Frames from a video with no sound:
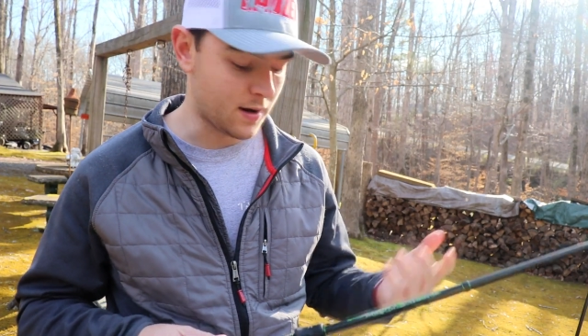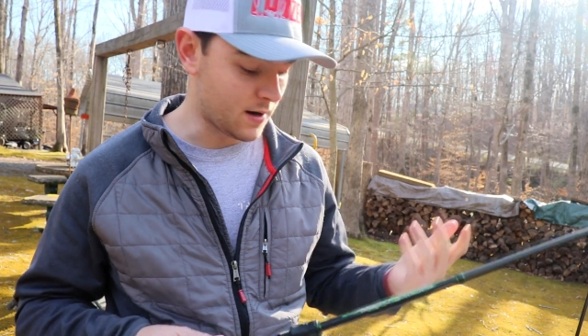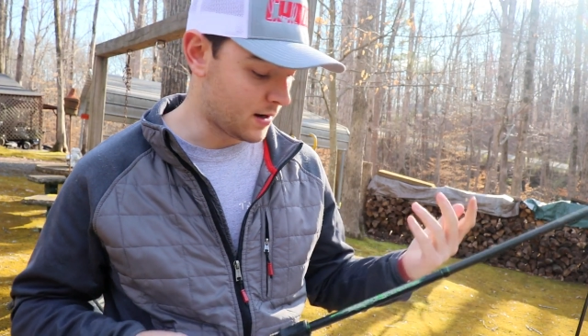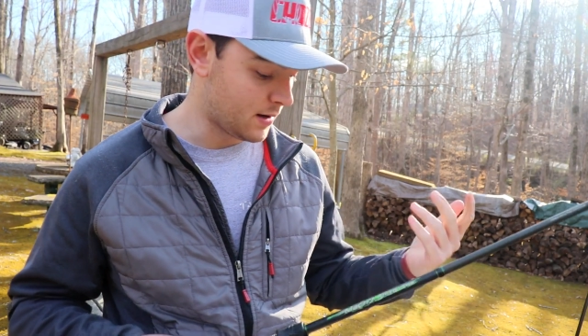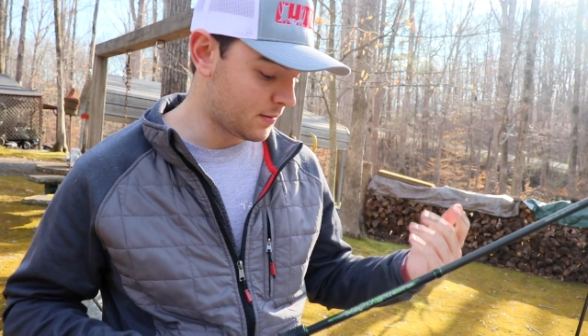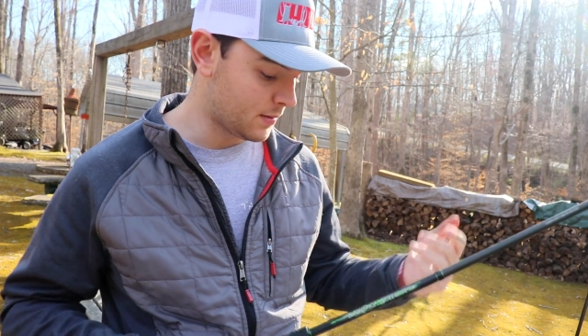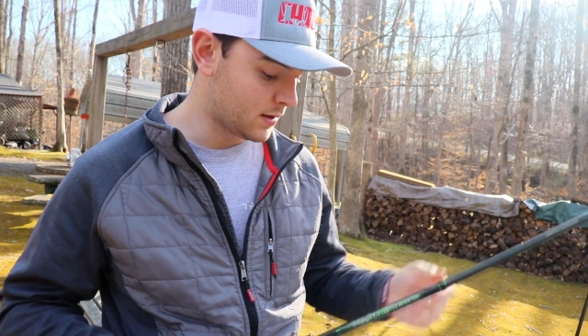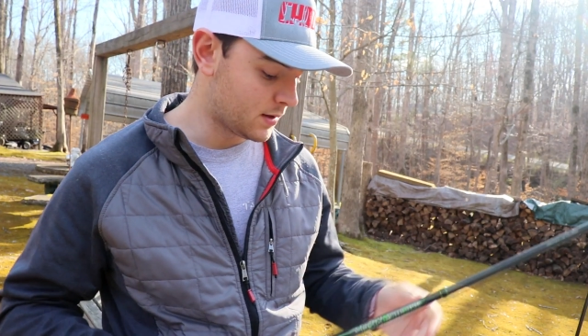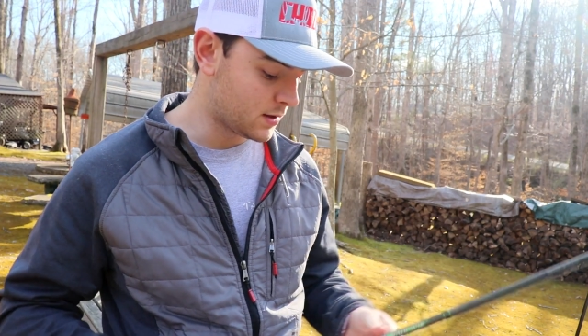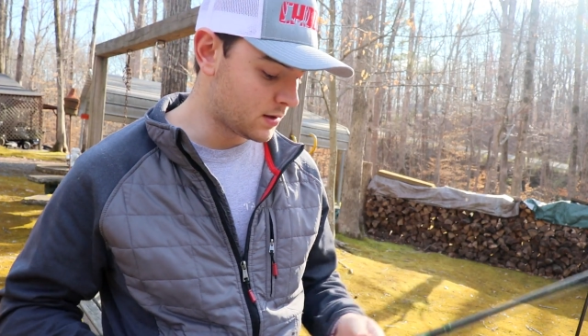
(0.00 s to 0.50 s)
All
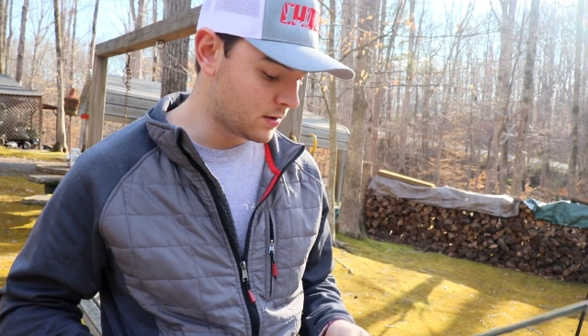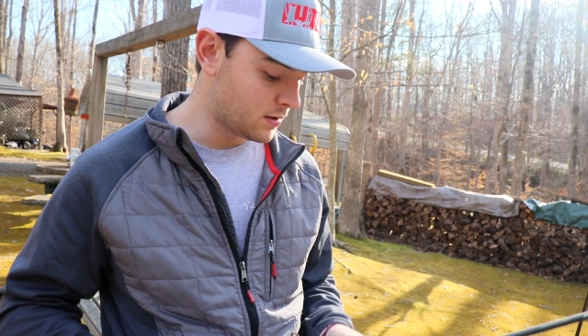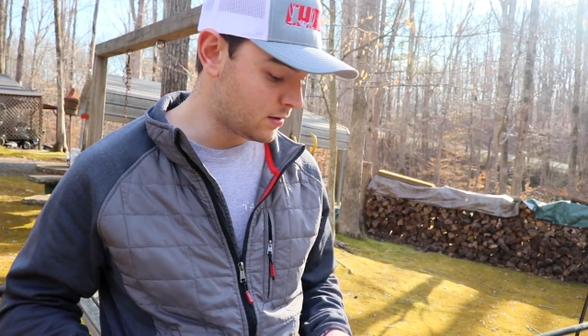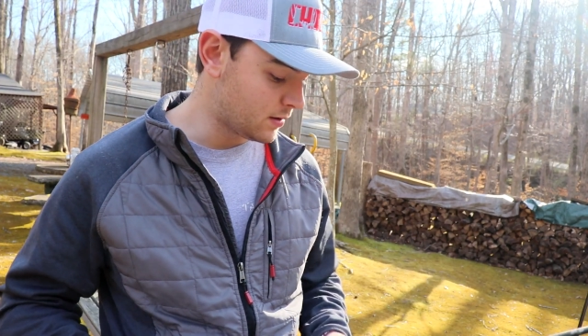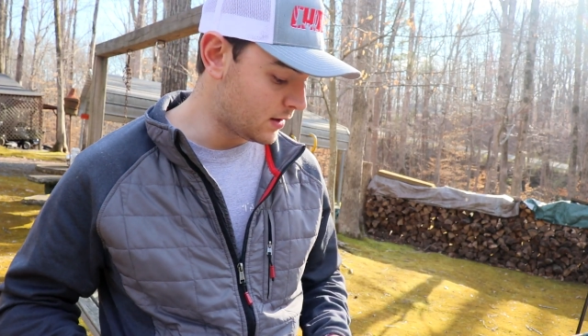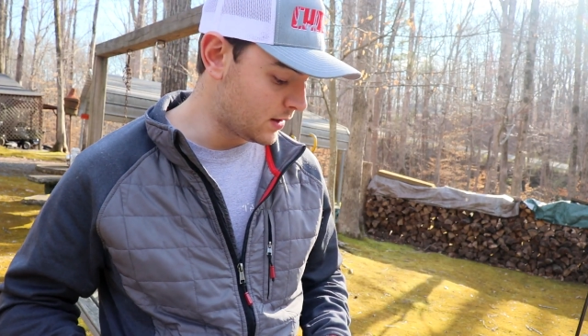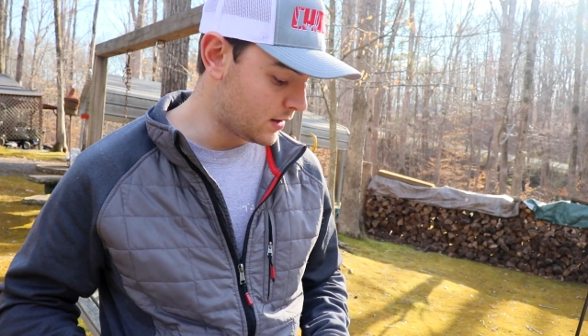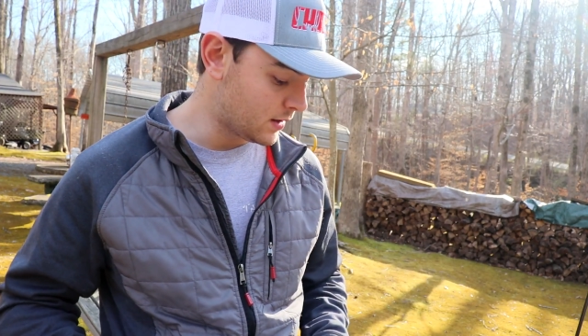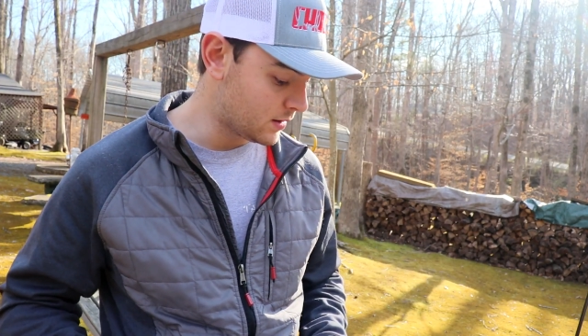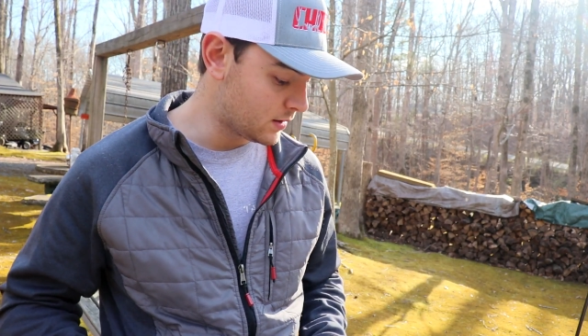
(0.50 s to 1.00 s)
I'm going
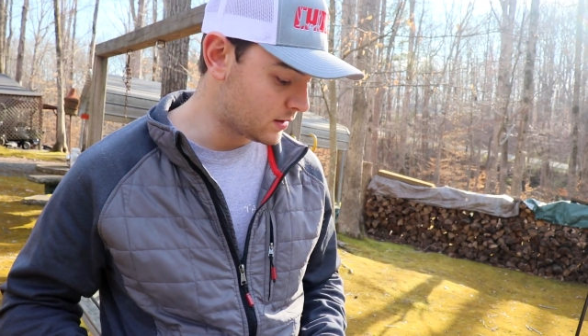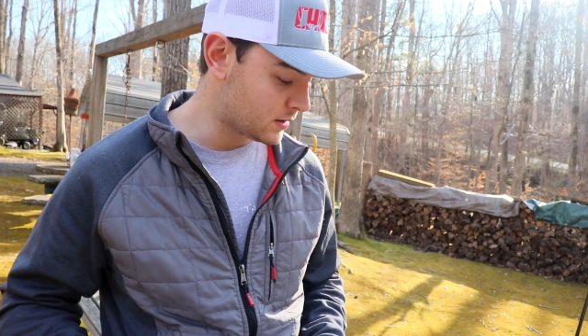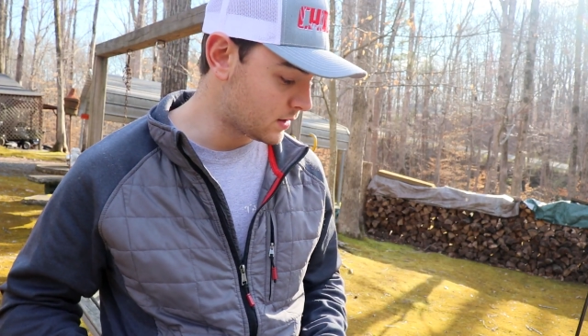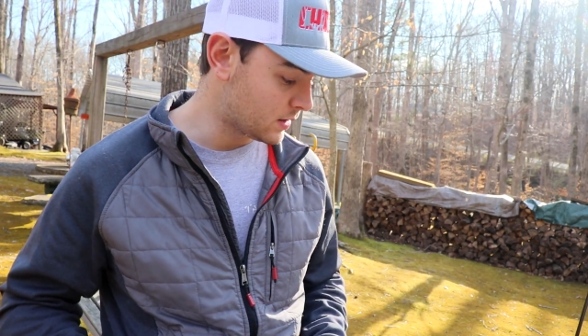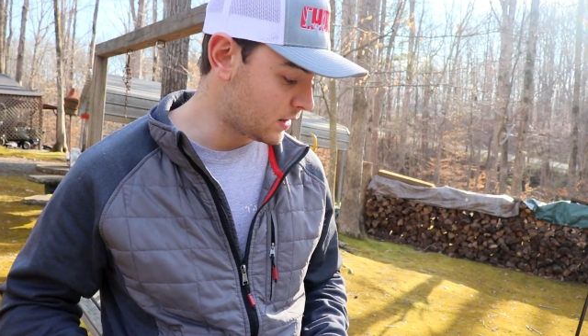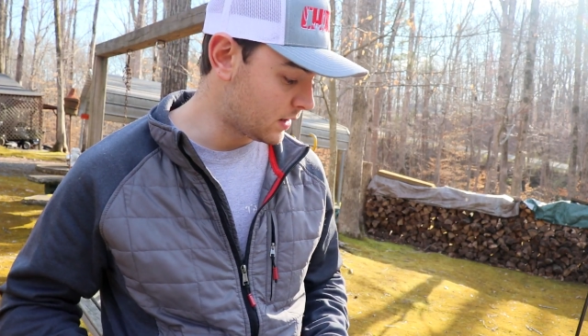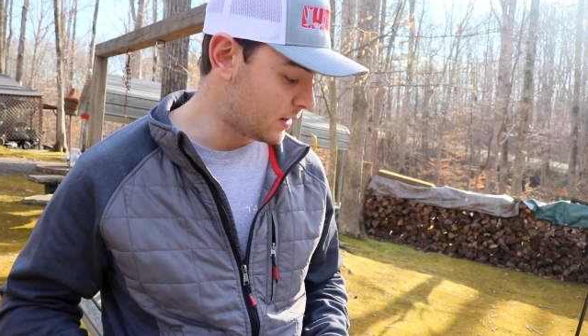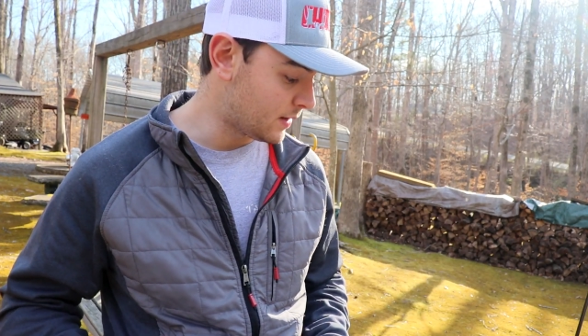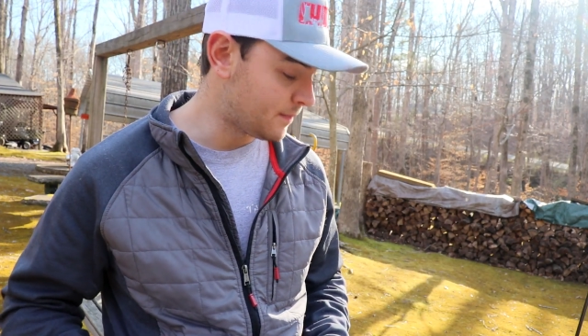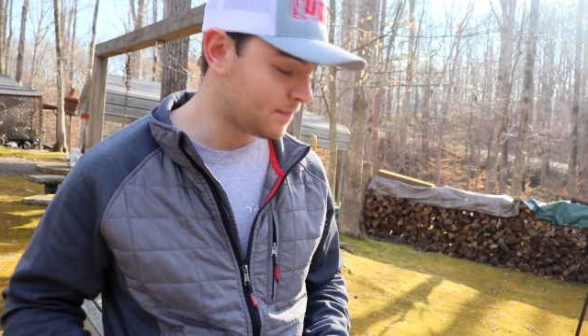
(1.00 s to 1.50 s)
to do is
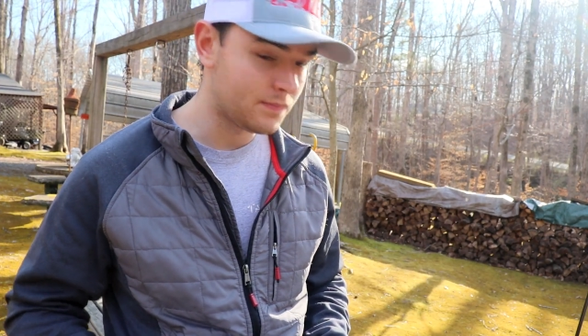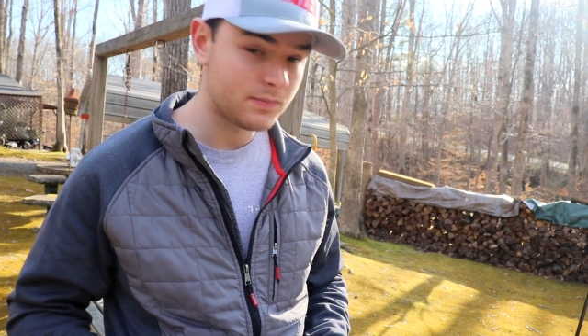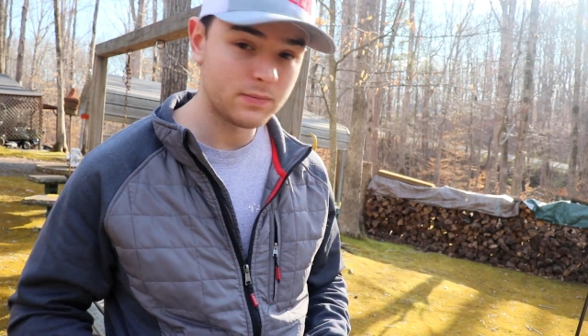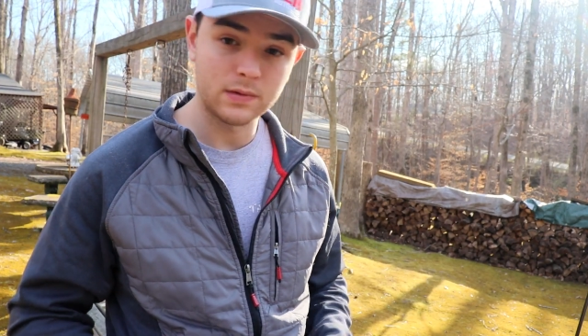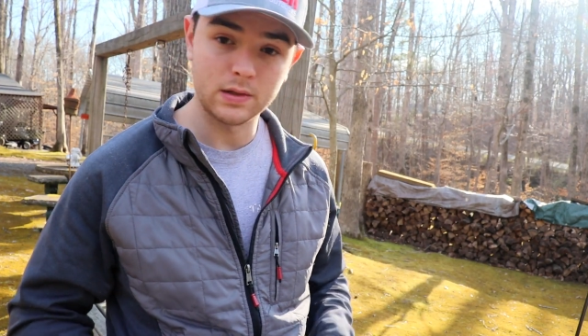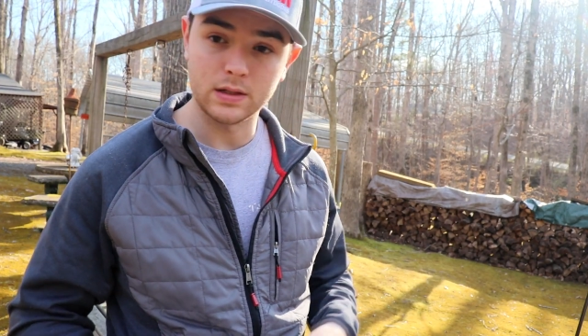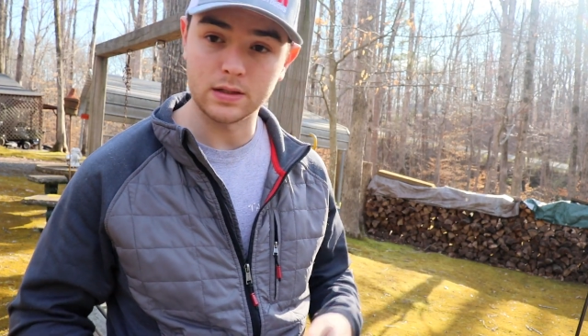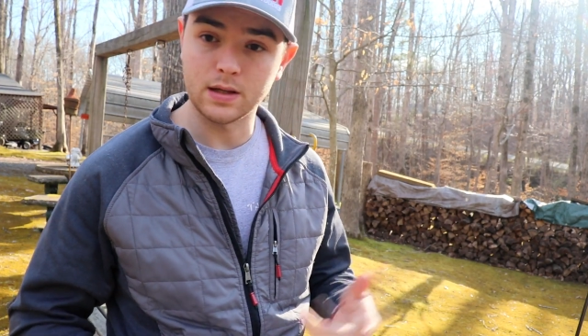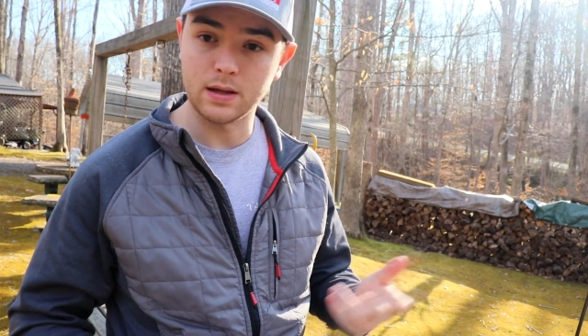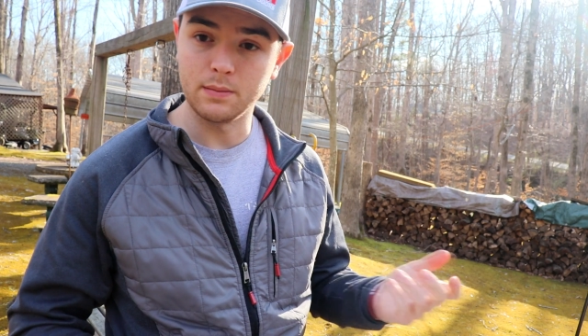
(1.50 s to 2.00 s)
just